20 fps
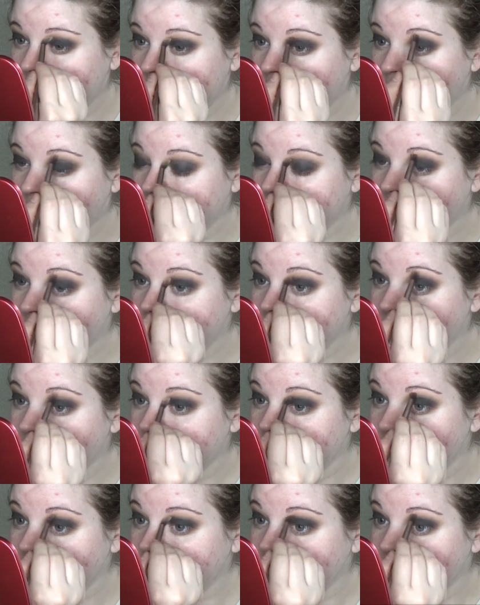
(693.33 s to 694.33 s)
I'm just
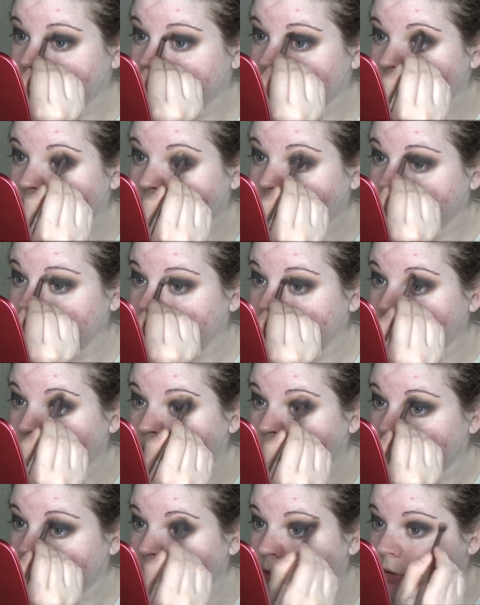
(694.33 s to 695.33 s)
using what's left on the
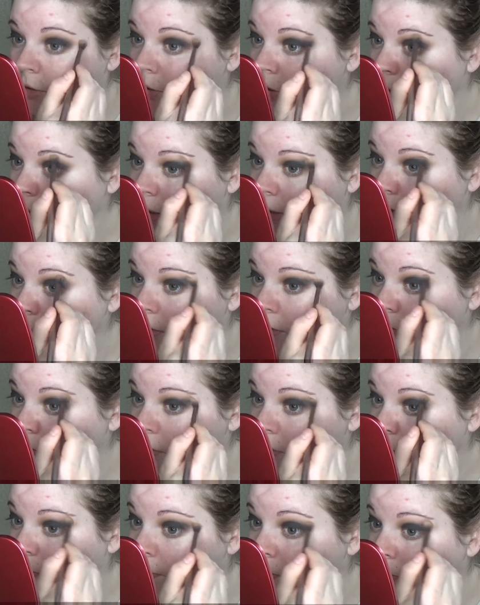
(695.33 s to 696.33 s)
brush to get those
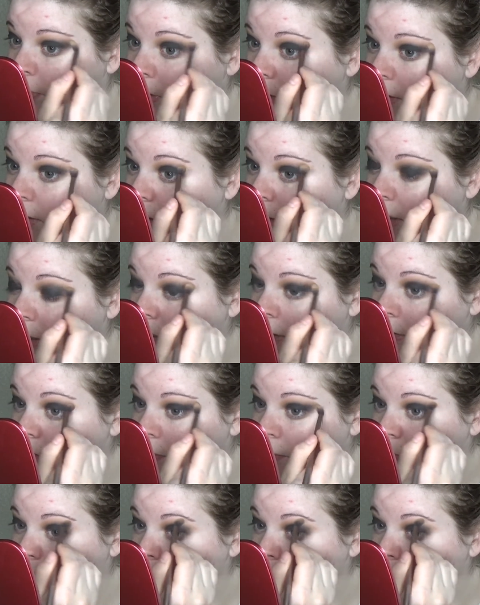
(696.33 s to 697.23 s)
to blend together